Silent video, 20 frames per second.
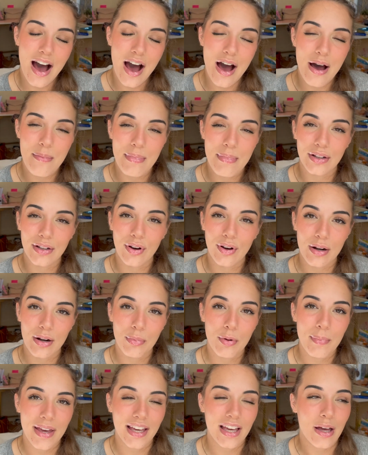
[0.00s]
incredible
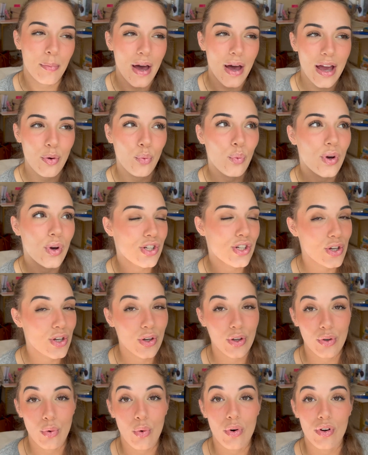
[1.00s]
makeup. I wish you
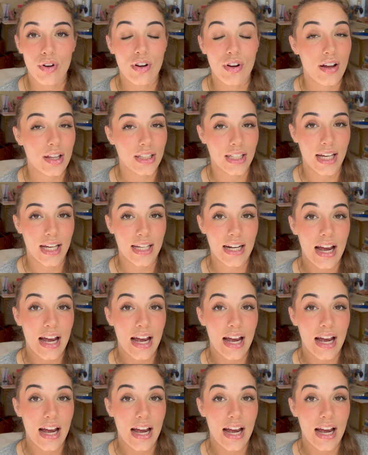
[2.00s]
could order it online.